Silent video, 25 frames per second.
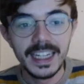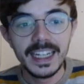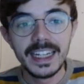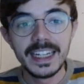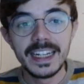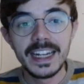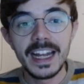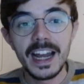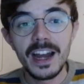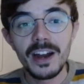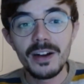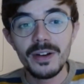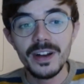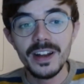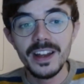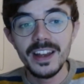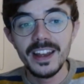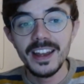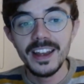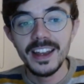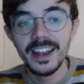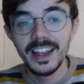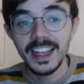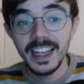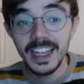Now,
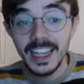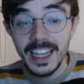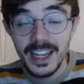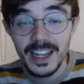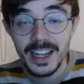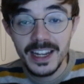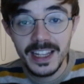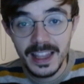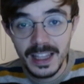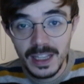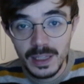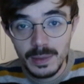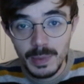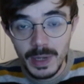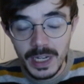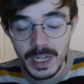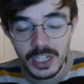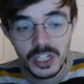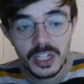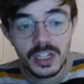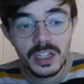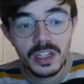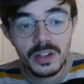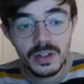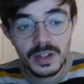here in this
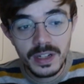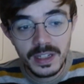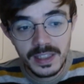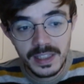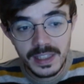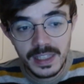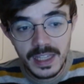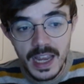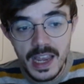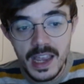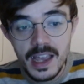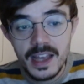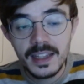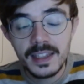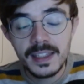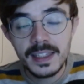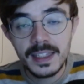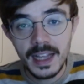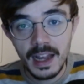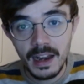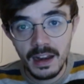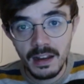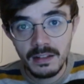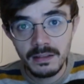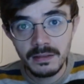picture, you can see a
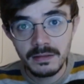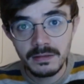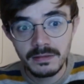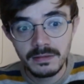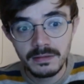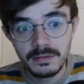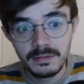cellar.